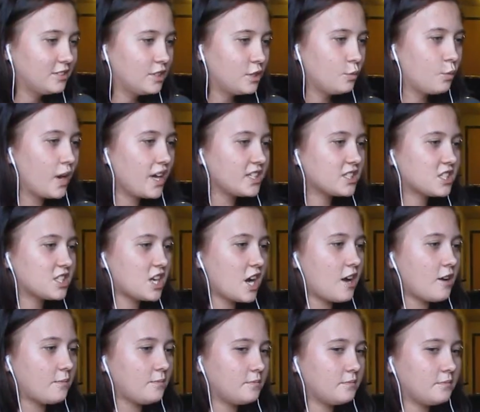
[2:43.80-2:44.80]
Wait,
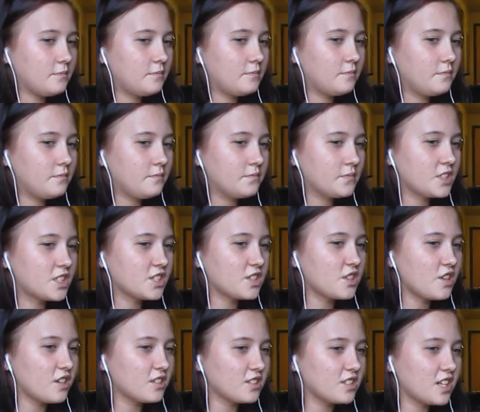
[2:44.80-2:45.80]
stop. The
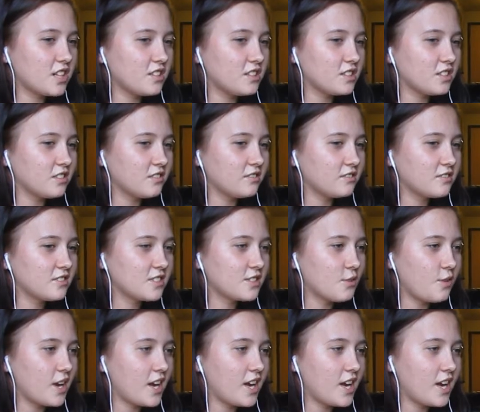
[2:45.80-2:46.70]
song's ending, so I